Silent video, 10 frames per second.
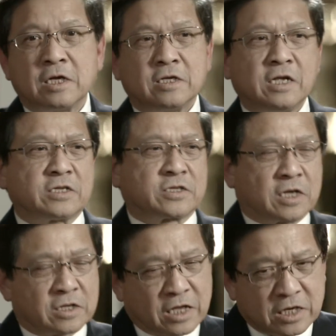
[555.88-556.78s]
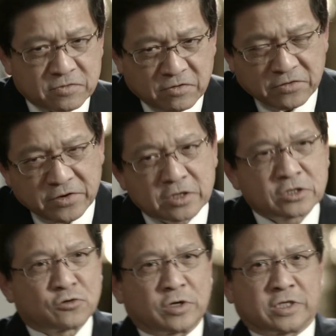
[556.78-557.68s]
Yes, that's very
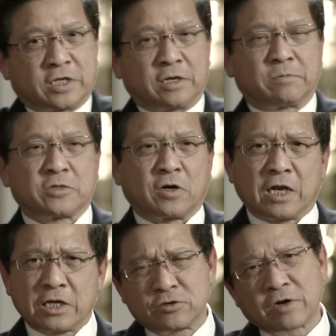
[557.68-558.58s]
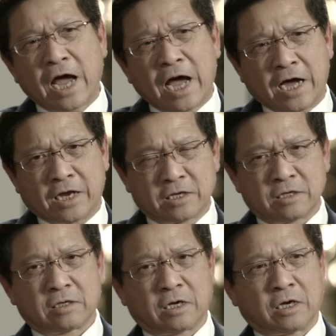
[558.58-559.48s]
interesting. So I'd like to add
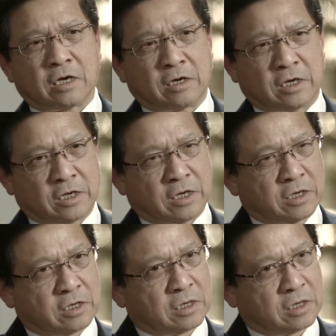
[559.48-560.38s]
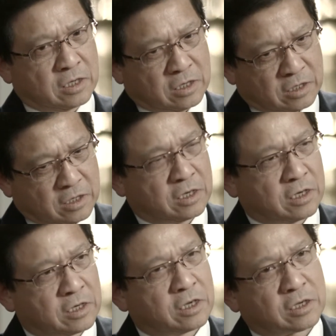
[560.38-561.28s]

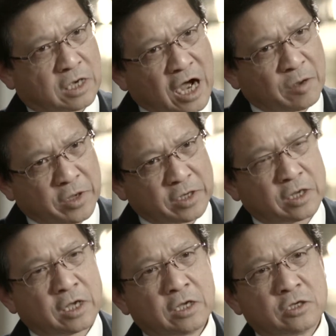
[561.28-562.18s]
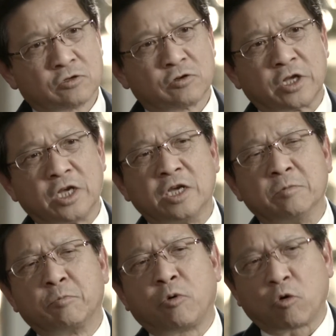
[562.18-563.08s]
another comment to the
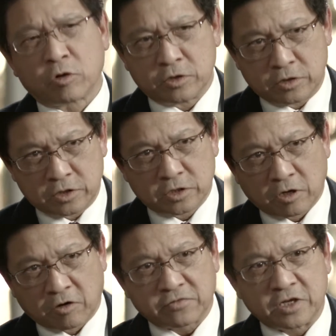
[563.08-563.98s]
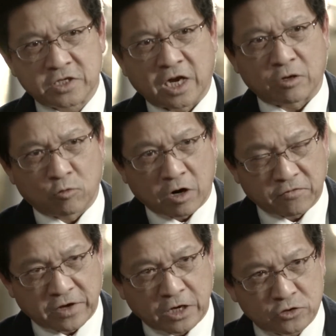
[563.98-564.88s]
importance of design
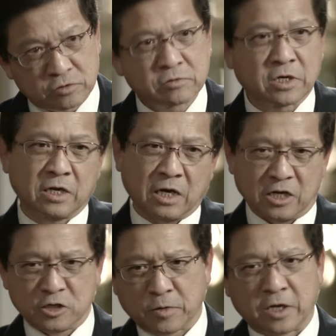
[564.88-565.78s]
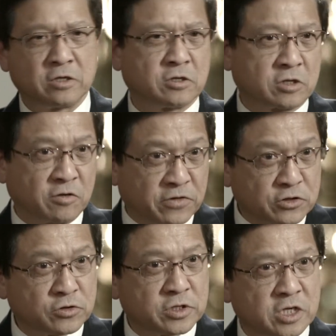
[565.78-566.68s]
qualification. Okay, I explained the
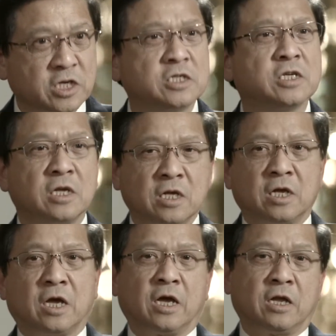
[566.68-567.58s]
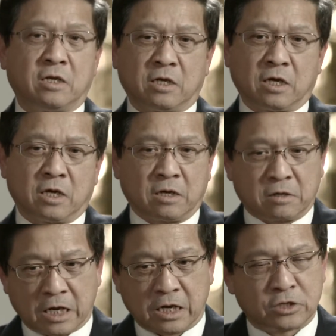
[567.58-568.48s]
deficiencies, and
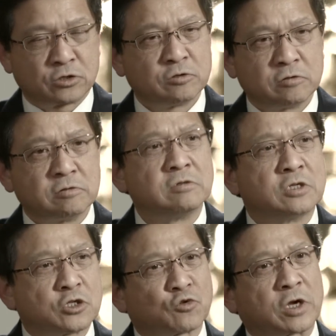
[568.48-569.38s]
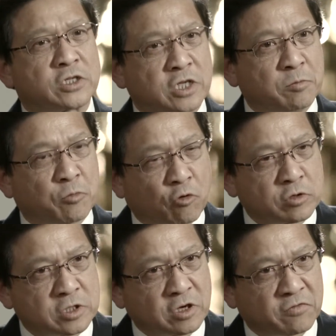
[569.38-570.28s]
I like to stress the
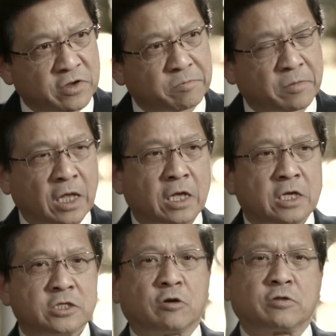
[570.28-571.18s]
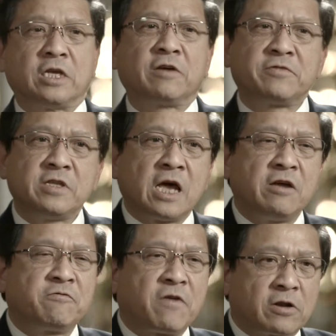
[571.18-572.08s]
importance of it. So the FDA
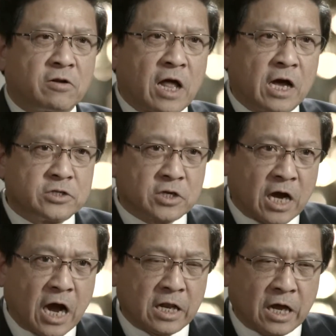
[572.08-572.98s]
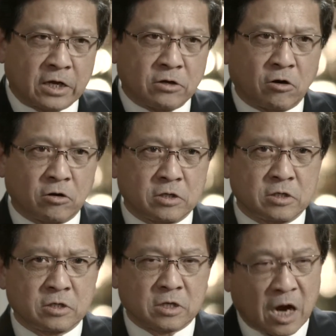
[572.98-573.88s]
finalized a guideline on
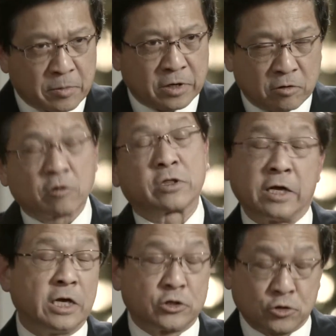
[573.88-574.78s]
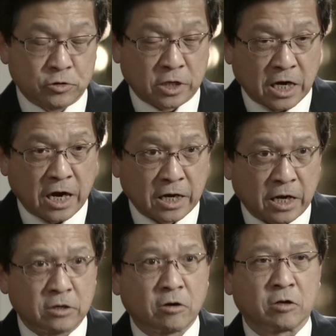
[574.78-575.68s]
they issued a
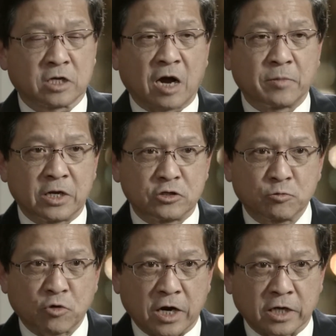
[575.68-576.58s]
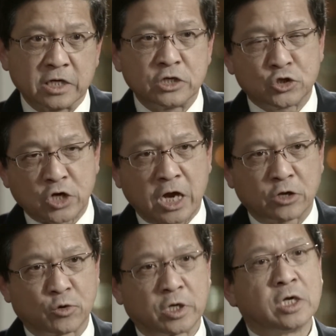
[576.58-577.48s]
guideline on combination product in
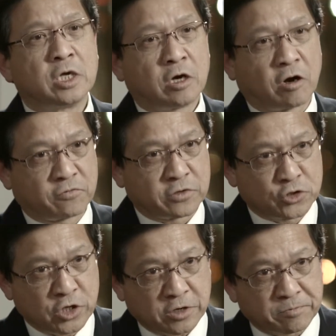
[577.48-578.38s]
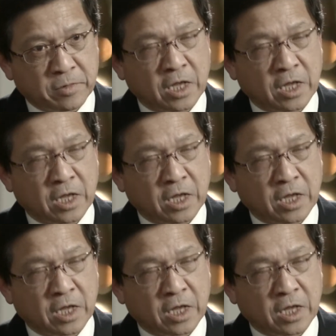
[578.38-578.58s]
January of this year.